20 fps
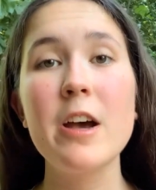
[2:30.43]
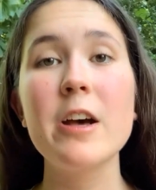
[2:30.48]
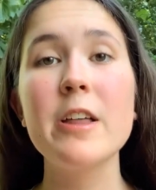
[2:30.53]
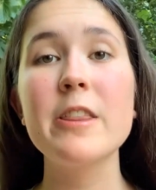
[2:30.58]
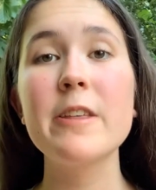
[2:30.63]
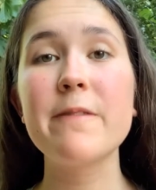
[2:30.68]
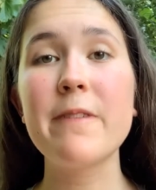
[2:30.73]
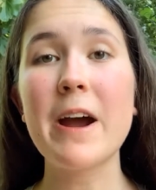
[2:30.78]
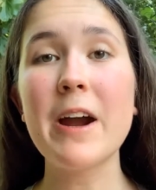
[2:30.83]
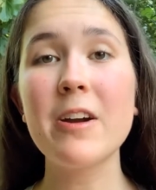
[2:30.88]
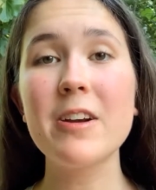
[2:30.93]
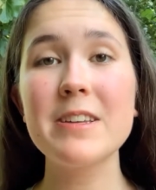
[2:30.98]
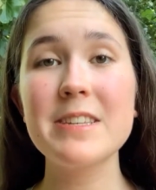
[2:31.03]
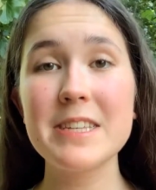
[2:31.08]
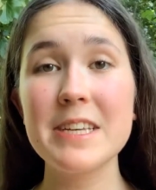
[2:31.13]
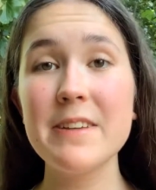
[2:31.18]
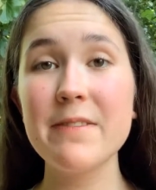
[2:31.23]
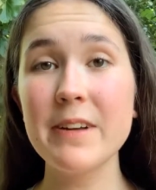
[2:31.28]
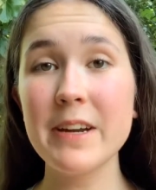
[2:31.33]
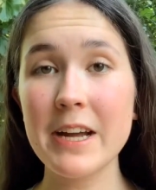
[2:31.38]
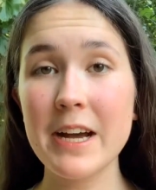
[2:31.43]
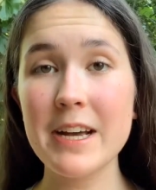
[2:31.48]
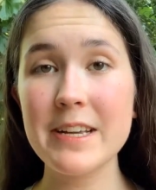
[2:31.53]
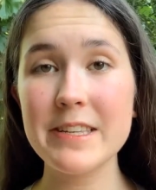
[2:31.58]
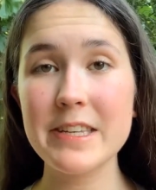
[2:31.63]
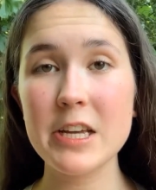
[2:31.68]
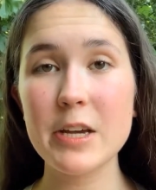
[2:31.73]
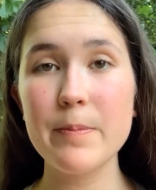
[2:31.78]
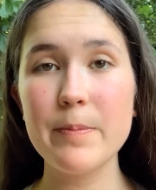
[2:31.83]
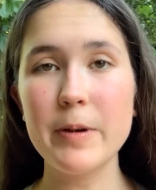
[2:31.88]
The virus even has
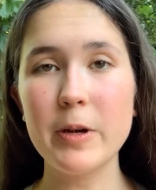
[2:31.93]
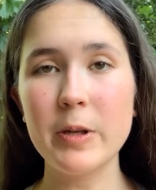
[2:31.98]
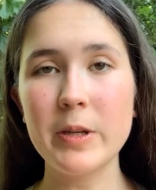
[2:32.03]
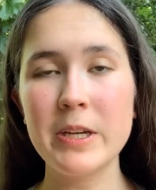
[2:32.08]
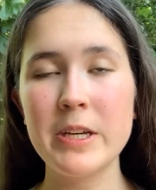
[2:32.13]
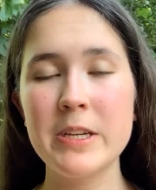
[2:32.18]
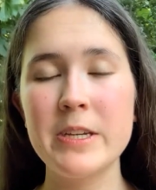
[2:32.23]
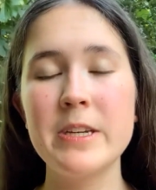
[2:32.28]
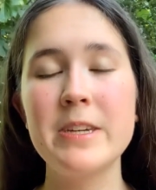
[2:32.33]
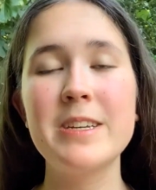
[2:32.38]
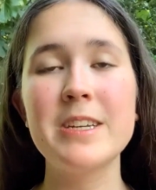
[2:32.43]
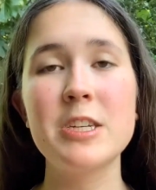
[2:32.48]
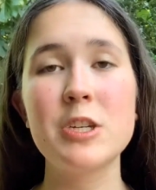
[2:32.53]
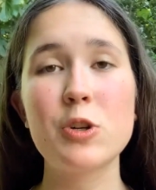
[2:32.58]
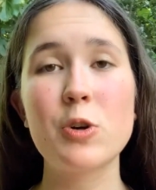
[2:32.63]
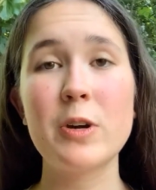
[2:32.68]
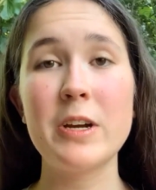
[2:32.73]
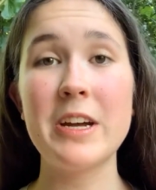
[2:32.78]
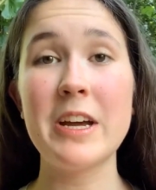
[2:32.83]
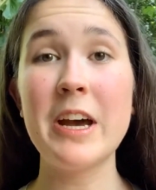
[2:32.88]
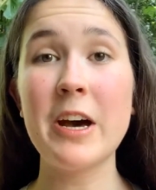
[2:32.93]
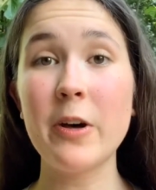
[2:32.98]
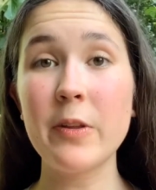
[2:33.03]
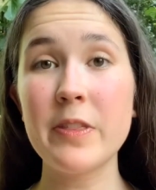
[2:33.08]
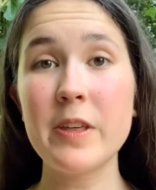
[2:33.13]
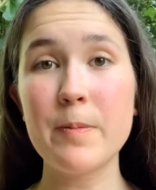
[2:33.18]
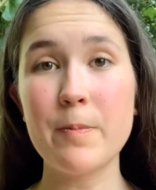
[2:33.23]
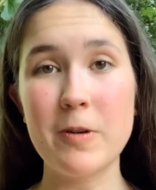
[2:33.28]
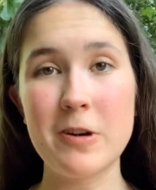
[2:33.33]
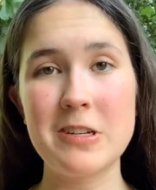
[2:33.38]
the ability to destroy a
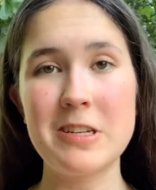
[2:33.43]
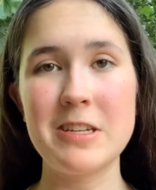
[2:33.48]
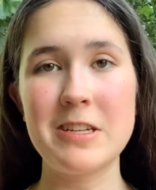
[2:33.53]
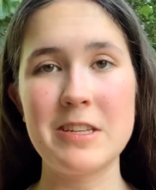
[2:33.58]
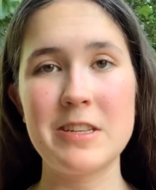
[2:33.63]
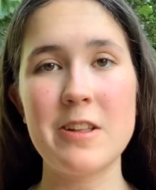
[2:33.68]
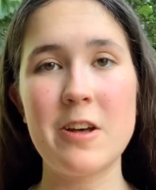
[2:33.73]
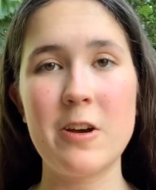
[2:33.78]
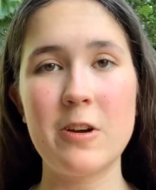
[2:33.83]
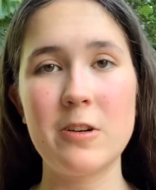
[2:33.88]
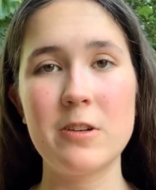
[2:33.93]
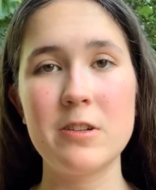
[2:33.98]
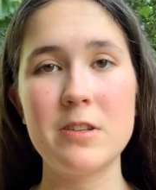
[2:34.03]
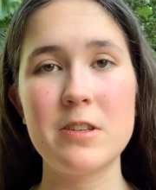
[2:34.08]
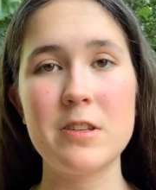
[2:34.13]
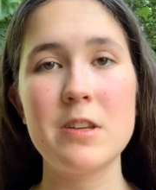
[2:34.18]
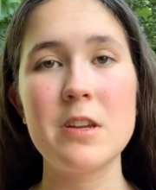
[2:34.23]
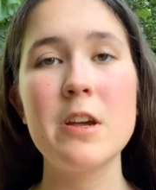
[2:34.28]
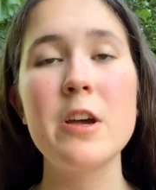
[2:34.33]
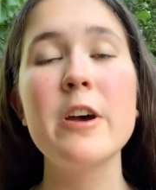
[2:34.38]
healthy person's lungs.